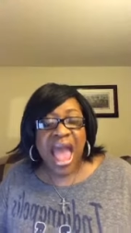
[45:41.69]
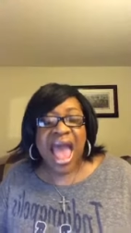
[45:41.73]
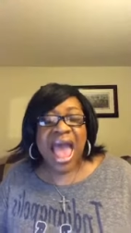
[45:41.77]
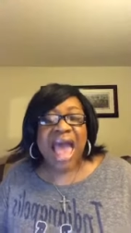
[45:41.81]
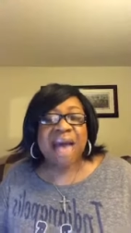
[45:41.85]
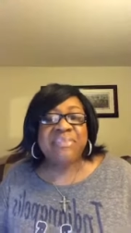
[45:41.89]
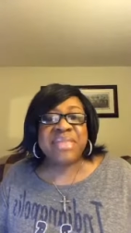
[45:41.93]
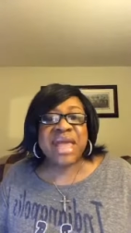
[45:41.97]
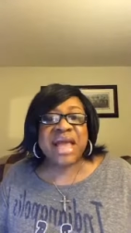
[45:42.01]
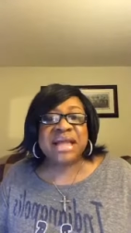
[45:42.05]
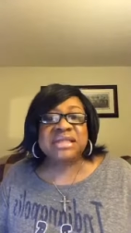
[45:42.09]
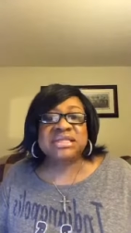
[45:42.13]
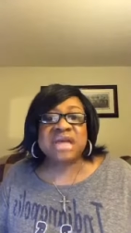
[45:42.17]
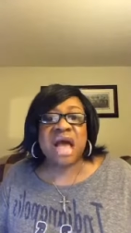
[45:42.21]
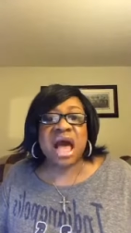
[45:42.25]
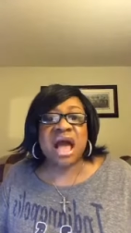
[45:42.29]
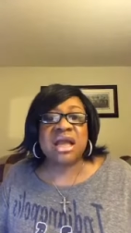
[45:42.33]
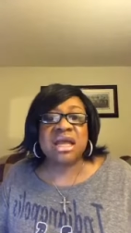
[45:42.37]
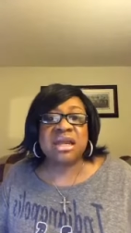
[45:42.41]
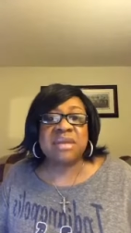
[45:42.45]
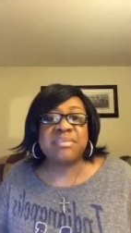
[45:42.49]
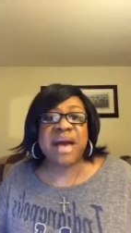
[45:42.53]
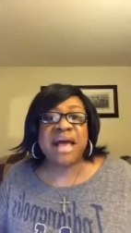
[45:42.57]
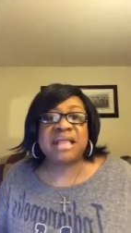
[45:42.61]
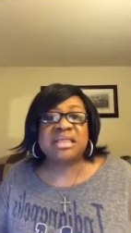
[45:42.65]
I'm not
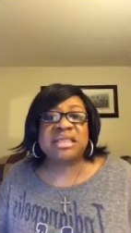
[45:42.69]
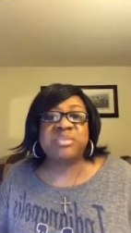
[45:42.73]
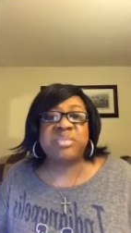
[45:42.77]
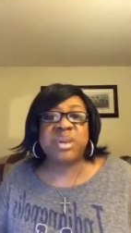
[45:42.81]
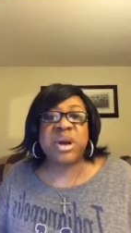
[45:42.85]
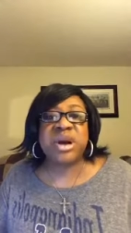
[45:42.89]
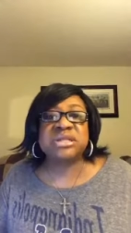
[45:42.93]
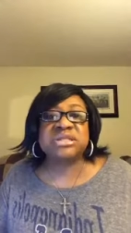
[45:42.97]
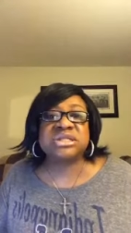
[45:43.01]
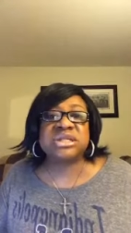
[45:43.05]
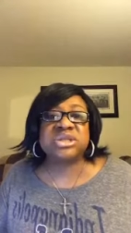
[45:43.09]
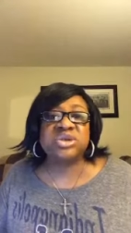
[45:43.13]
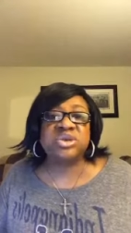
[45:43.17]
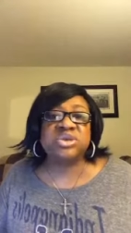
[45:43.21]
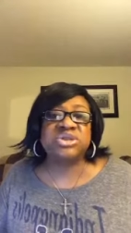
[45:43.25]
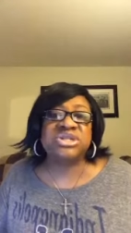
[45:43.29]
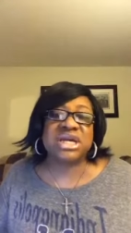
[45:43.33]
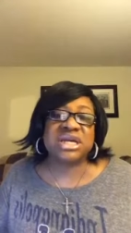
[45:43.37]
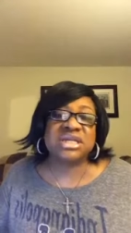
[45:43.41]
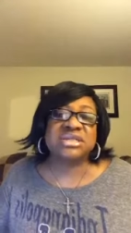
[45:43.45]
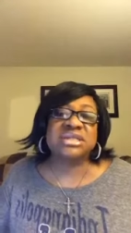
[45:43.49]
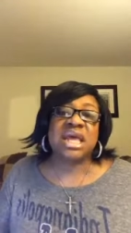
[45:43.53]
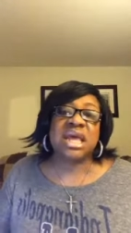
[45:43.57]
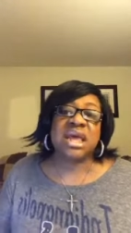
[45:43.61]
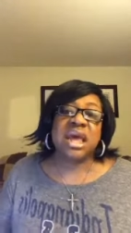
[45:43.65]
talking about the person who
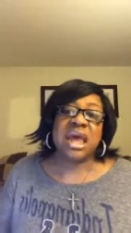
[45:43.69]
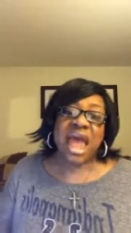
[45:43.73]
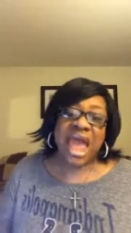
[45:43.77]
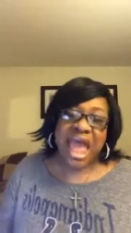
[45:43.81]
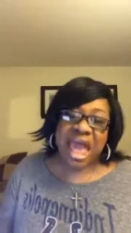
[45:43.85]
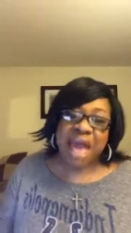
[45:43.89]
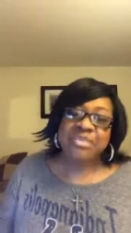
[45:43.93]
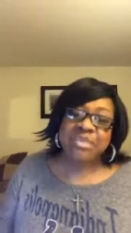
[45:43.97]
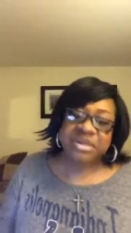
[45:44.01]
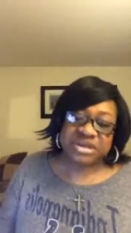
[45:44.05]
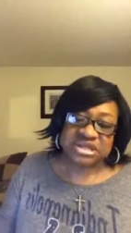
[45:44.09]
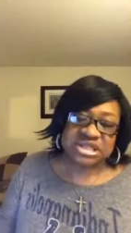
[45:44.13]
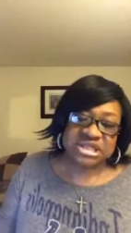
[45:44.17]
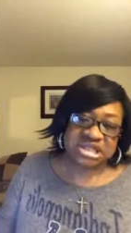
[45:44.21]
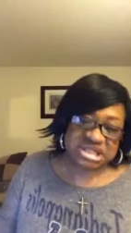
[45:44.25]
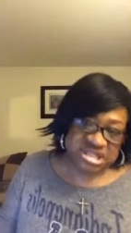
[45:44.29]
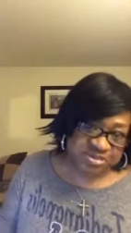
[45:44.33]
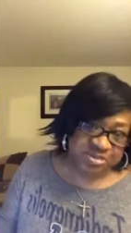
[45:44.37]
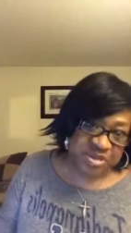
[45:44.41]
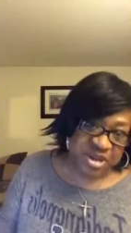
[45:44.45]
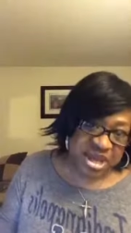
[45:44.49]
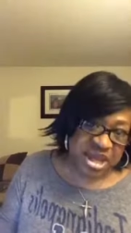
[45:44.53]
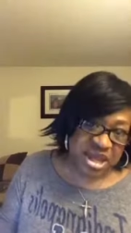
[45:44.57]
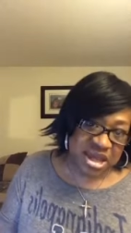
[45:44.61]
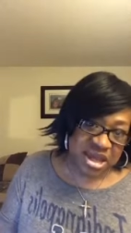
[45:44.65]
just happens to
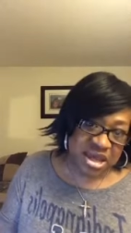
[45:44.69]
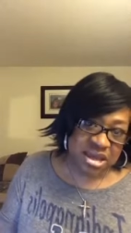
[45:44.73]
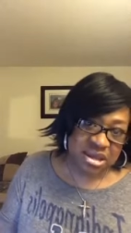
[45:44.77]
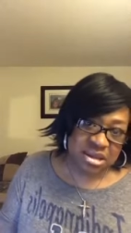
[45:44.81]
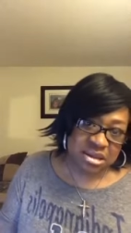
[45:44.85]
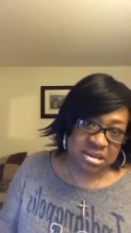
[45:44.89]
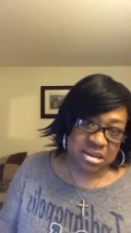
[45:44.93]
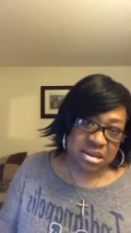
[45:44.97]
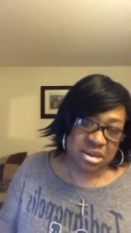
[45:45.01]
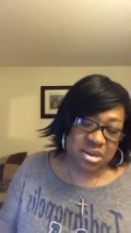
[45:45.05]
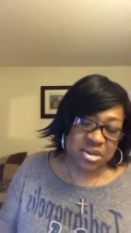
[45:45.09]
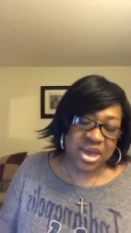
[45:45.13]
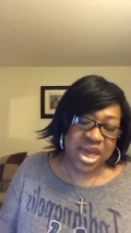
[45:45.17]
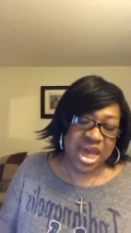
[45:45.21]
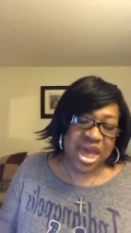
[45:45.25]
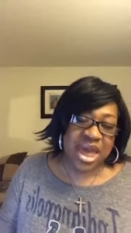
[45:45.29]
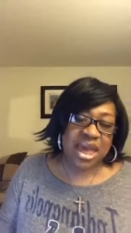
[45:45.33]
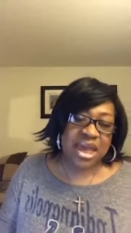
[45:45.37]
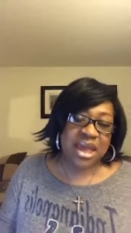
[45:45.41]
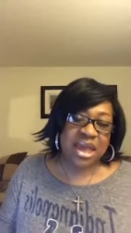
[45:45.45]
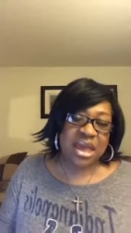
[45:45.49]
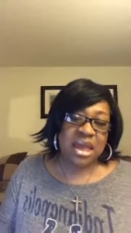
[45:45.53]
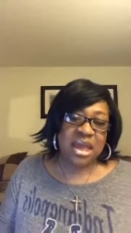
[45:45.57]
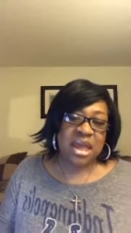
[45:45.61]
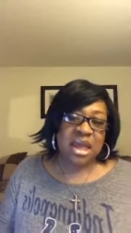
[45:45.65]
speed,
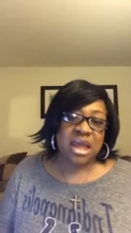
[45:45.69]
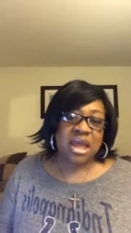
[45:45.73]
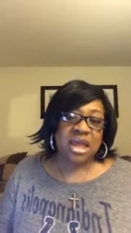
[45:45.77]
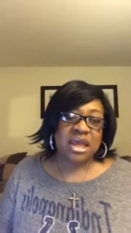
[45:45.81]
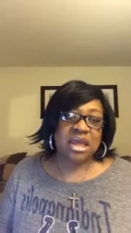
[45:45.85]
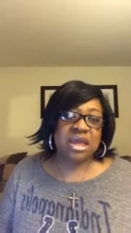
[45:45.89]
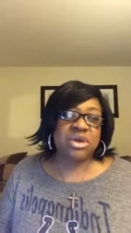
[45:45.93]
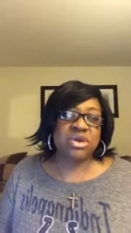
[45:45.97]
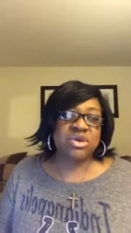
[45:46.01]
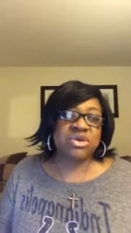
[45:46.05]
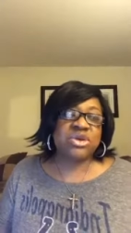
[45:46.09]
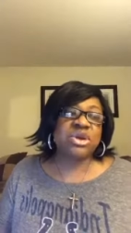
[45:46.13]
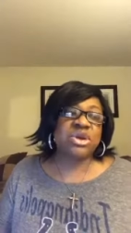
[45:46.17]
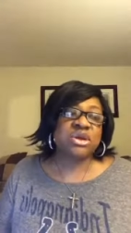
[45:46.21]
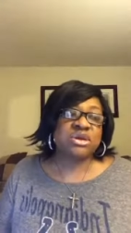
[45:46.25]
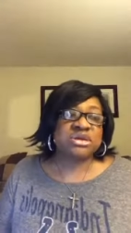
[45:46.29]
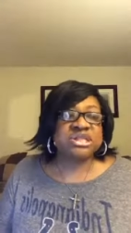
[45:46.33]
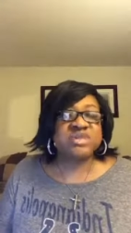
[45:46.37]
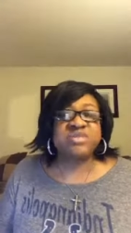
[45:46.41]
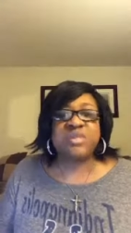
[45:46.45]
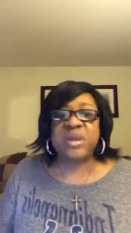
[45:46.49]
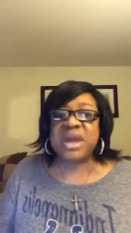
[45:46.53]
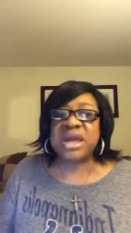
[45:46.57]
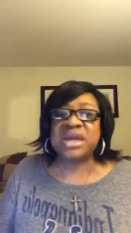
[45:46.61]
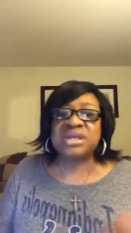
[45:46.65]
okay? You
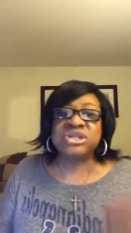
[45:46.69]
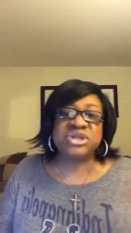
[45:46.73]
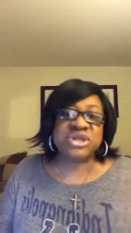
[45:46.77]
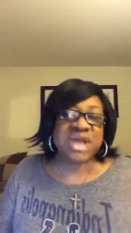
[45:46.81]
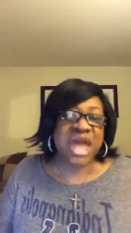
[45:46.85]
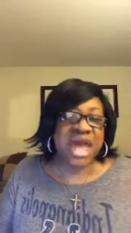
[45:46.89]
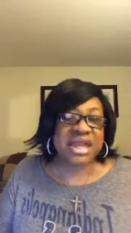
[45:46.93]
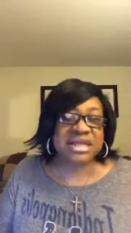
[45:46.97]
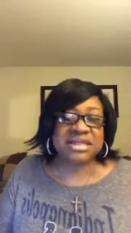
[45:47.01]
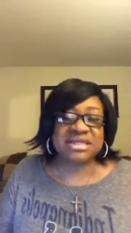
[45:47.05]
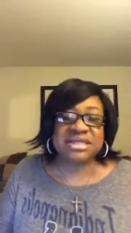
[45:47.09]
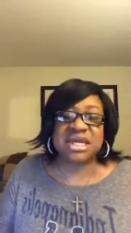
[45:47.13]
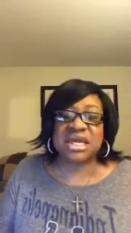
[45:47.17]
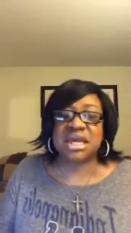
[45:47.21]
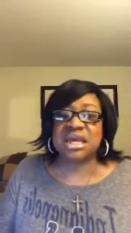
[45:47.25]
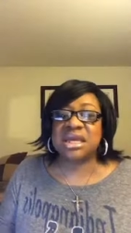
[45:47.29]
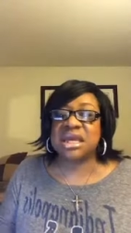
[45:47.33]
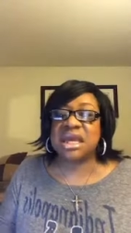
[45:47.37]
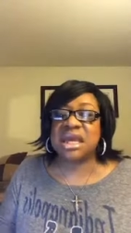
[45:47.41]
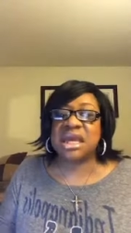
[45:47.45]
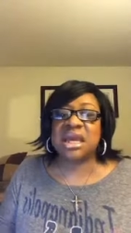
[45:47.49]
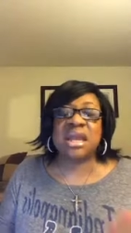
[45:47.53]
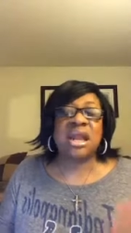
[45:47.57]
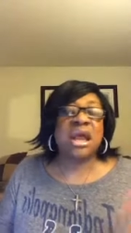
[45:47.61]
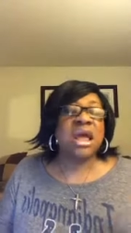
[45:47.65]
speed, you got a
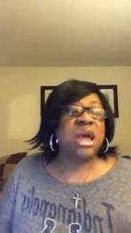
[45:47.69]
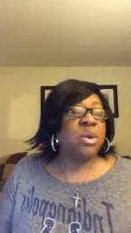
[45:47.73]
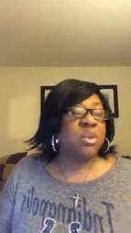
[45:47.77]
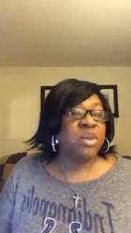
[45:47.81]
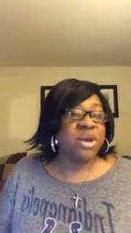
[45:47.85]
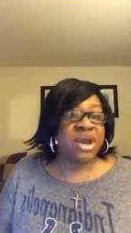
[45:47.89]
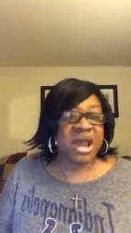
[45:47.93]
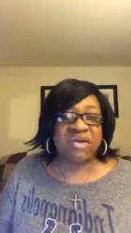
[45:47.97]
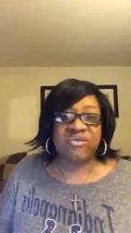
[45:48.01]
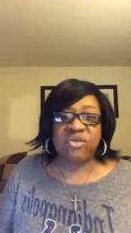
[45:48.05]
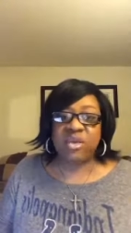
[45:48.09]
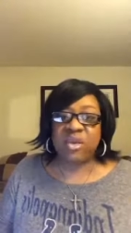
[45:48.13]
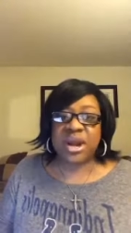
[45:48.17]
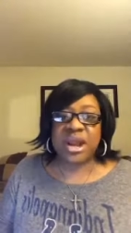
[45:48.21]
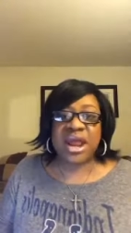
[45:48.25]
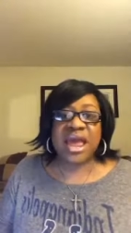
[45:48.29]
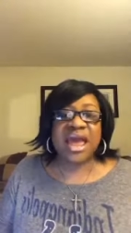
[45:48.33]
ticket, whatever.